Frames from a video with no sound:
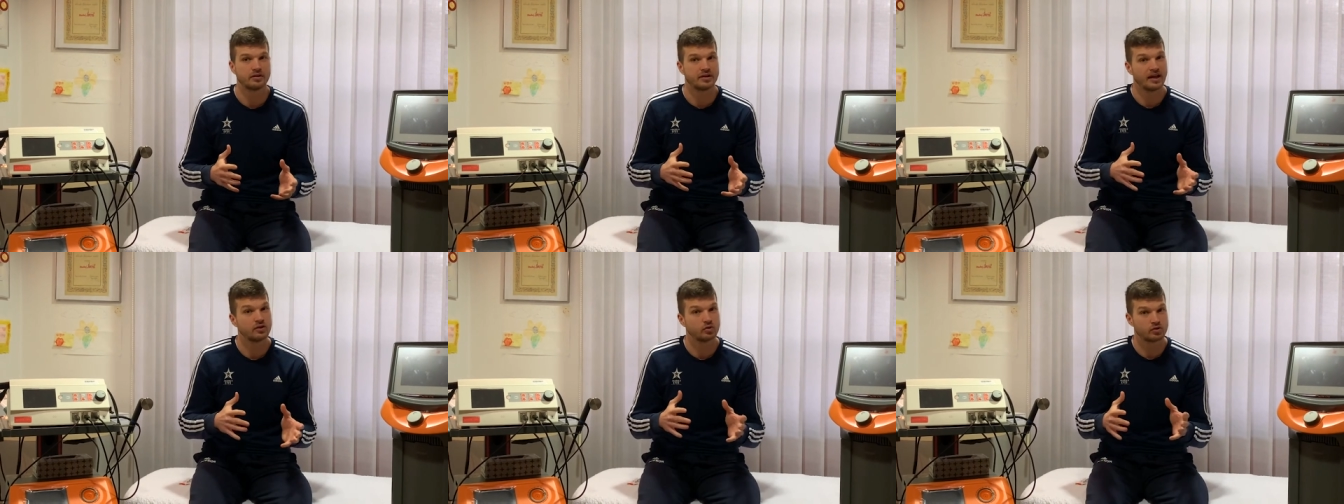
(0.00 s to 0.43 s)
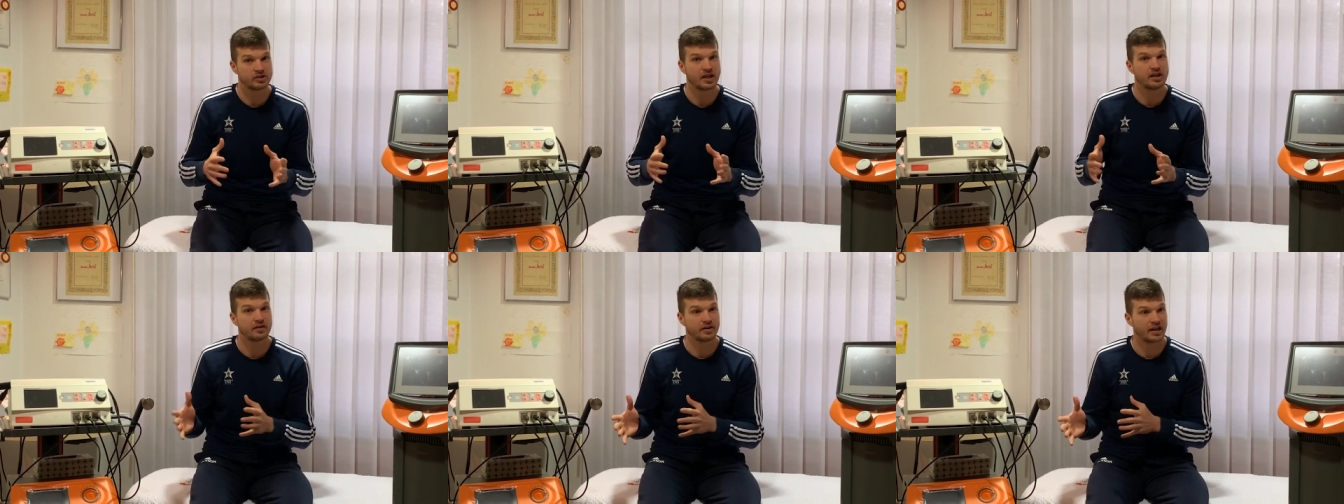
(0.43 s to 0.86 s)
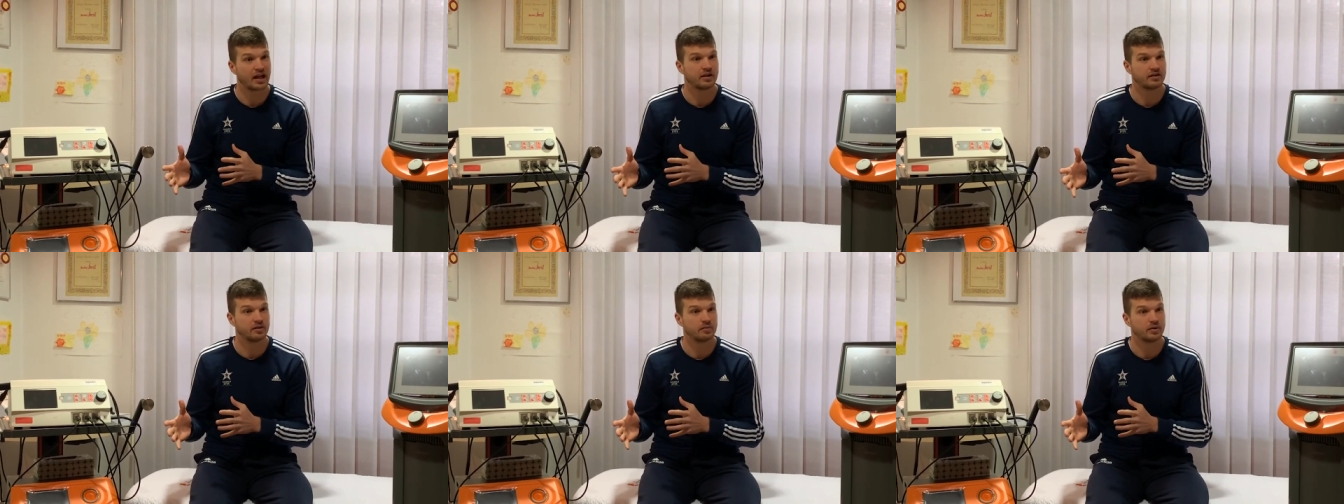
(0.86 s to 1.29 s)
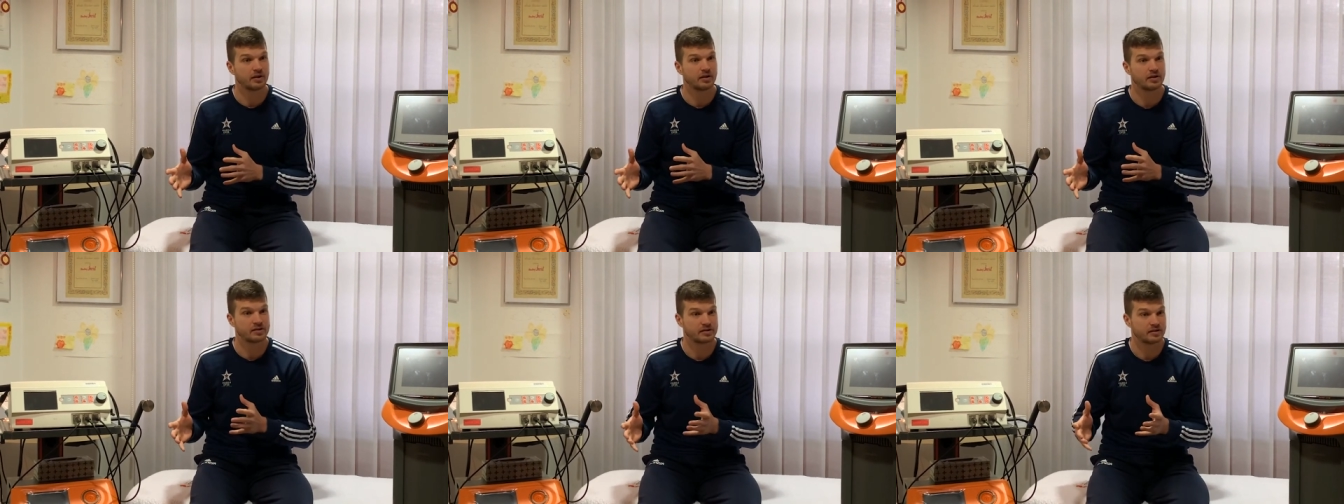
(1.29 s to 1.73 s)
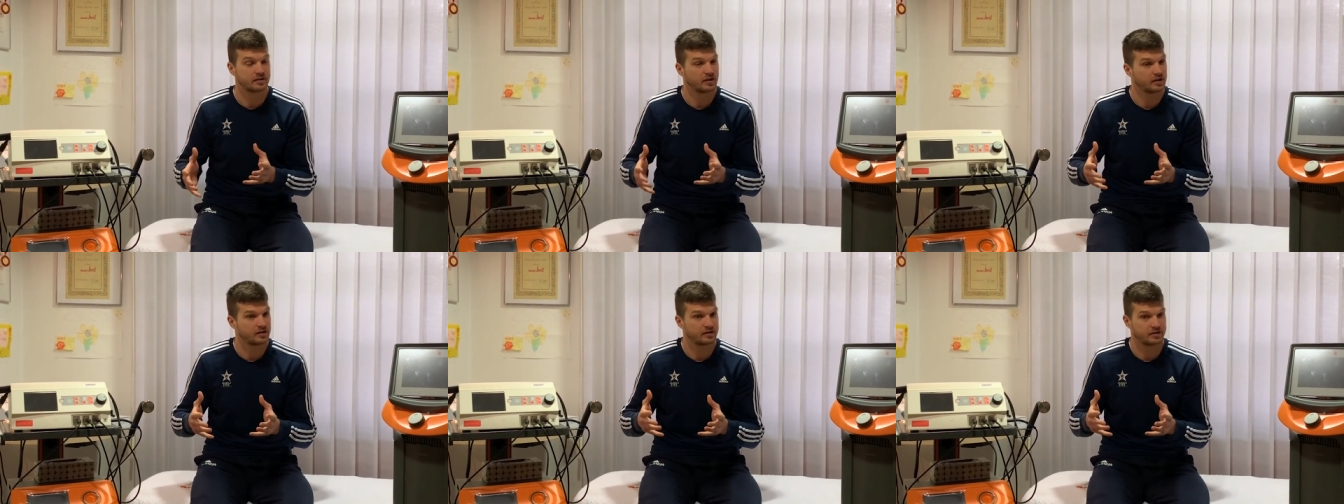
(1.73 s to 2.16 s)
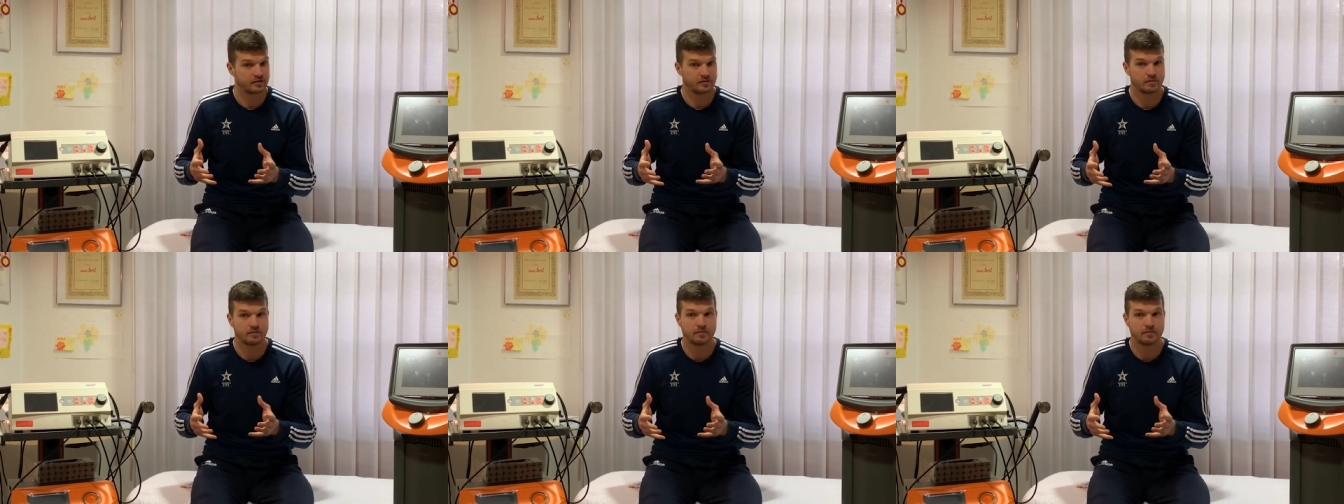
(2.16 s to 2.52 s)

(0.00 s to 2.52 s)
they to stay healthy, because if